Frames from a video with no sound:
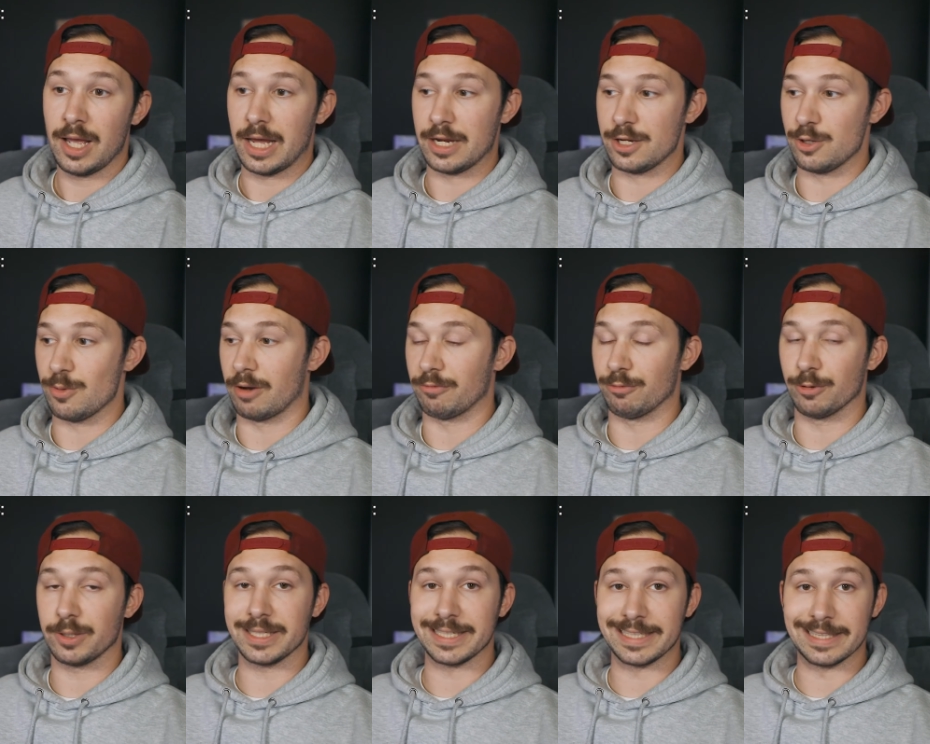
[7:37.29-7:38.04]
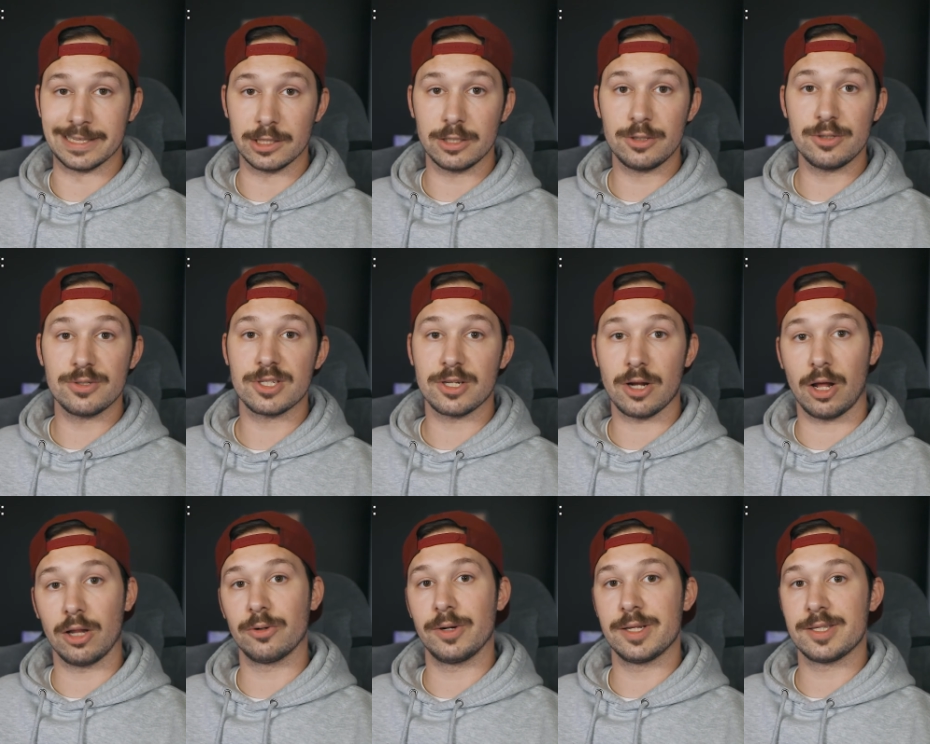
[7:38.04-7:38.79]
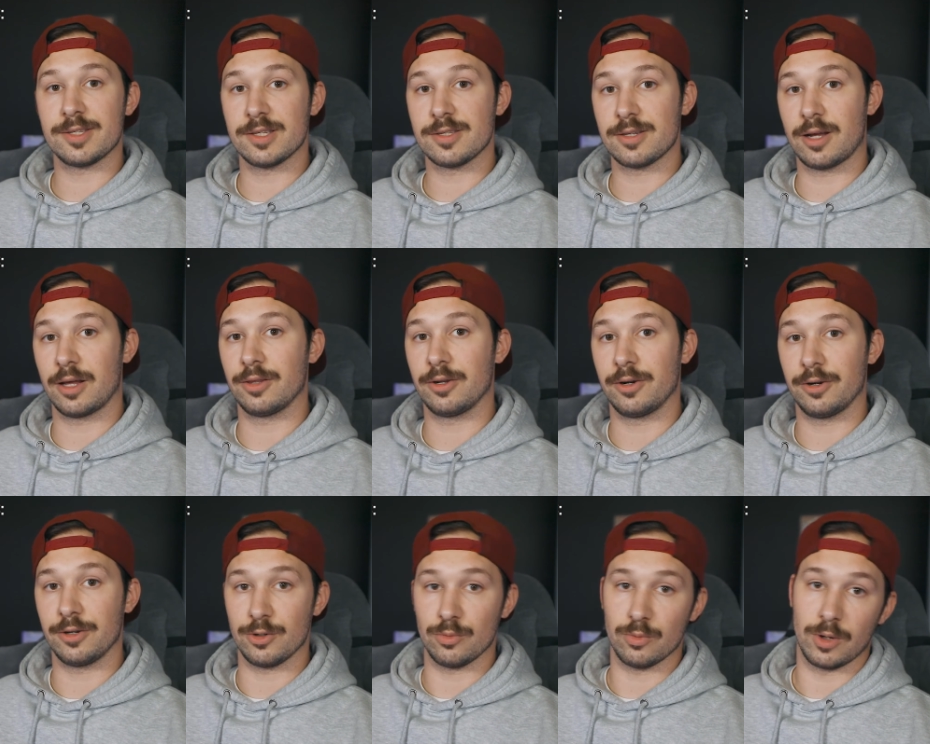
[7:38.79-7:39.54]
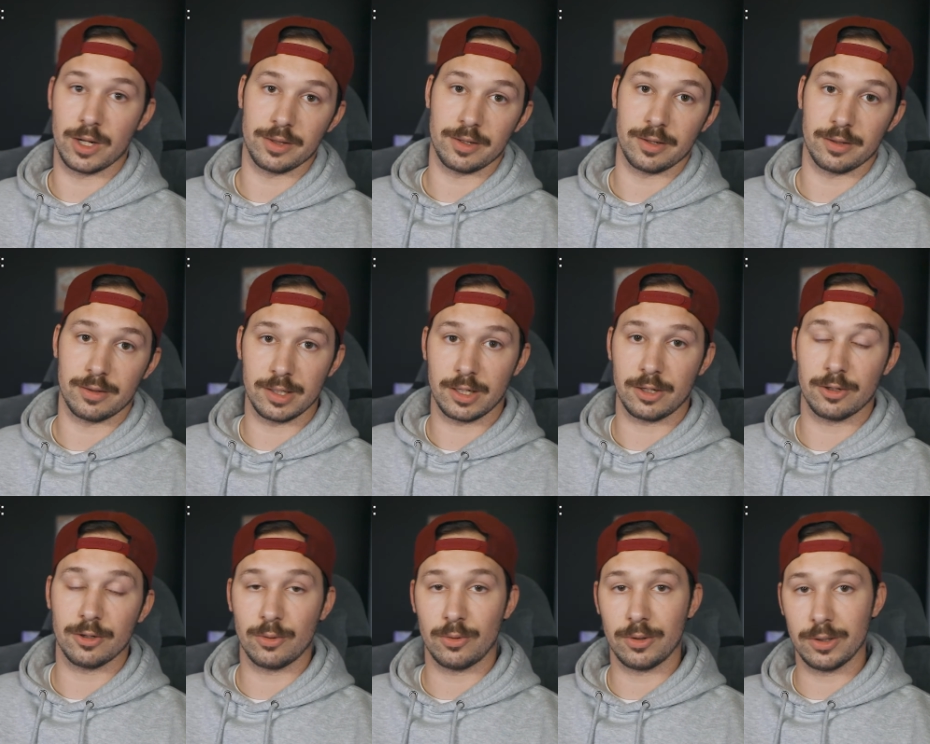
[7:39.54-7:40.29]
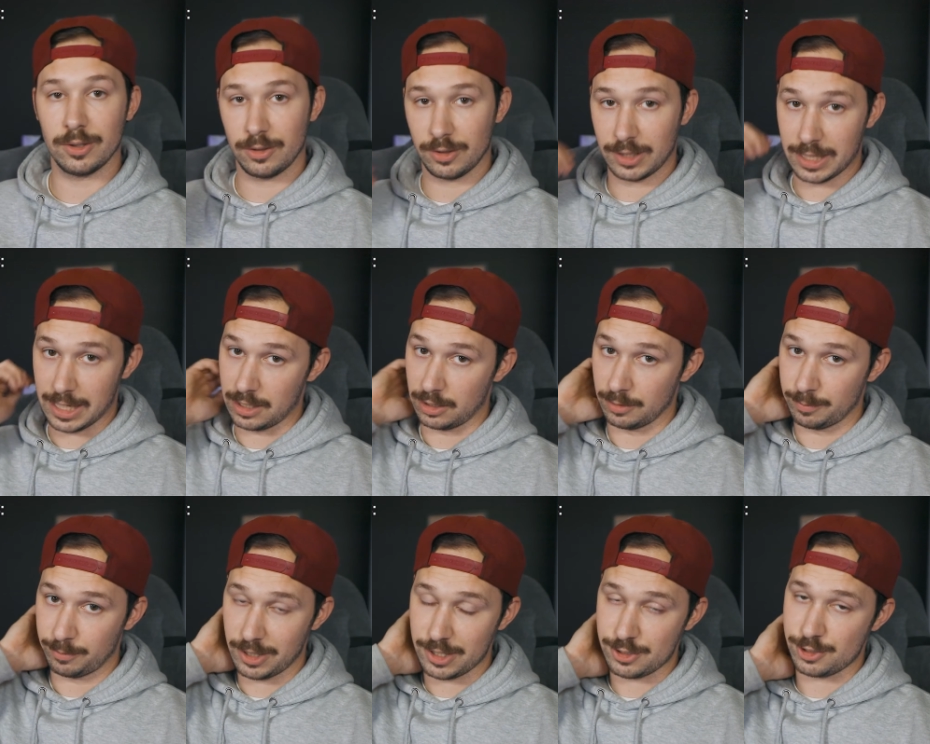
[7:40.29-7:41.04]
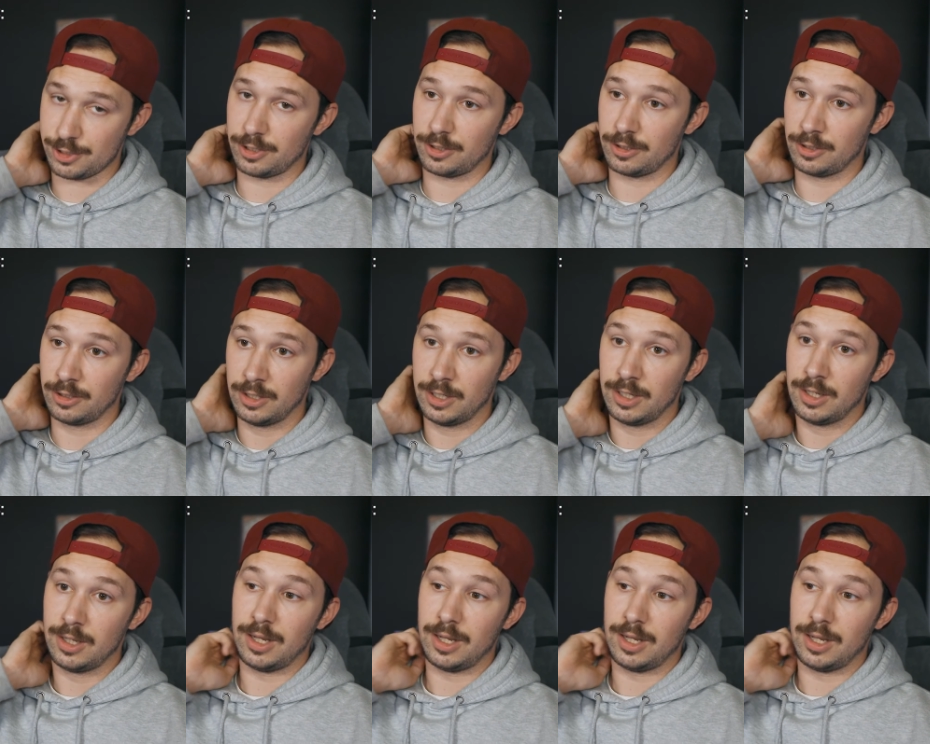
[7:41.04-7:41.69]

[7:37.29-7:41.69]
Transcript: and you have really loose tolerances on there and you'd want the thicker oil, higher pressure,